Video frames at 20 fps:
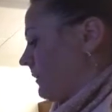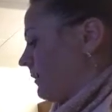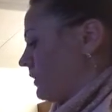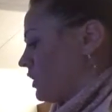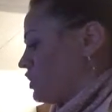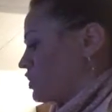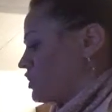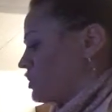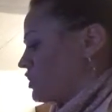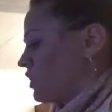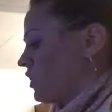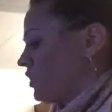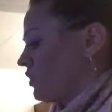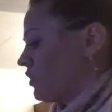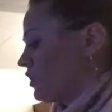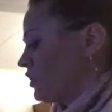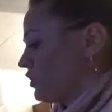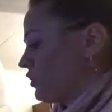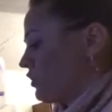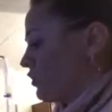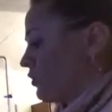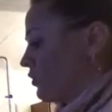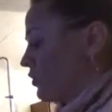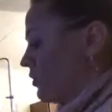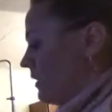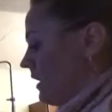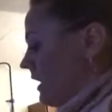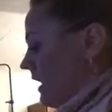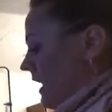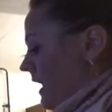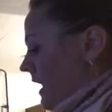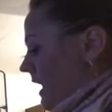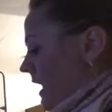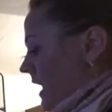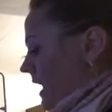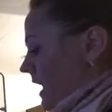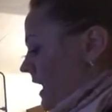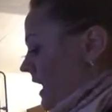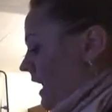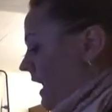I'm going to show you
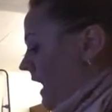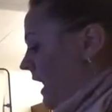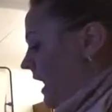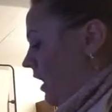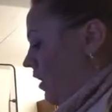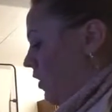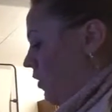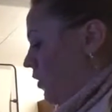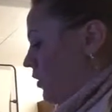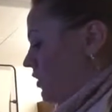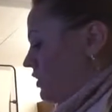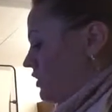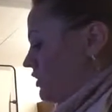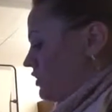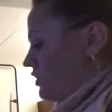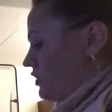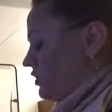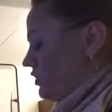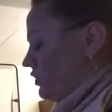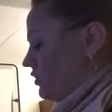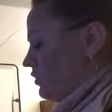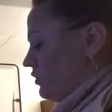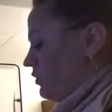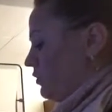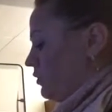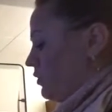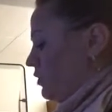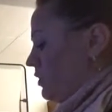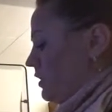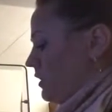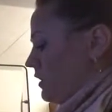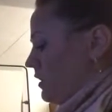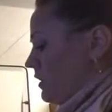how to